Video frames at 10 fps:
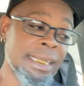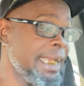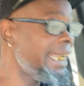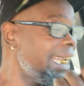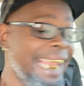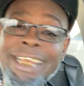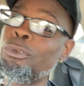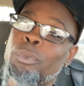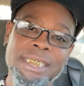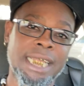He
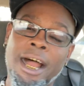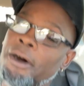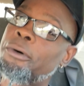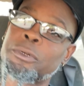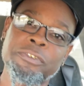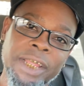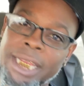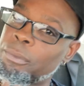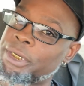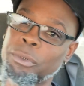eating with the hogs,
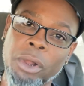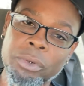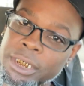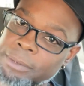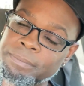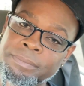fam, when he woke up.